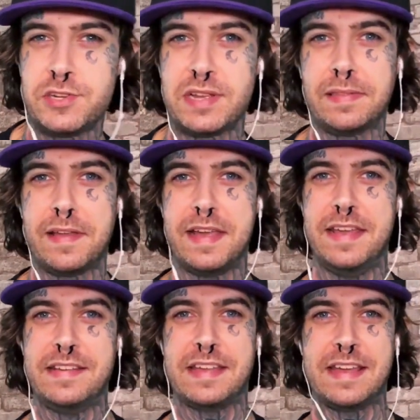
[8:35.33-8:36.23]
and
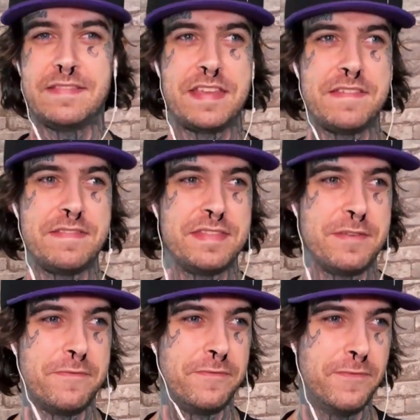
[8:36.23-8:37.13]
like and the
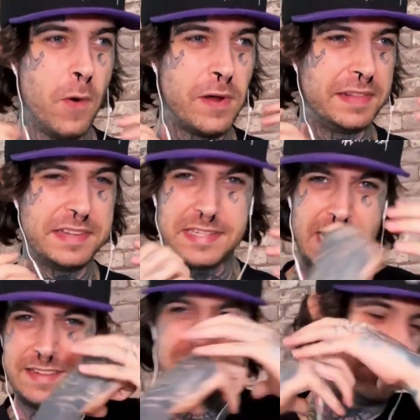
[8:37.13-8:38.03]
vocalist had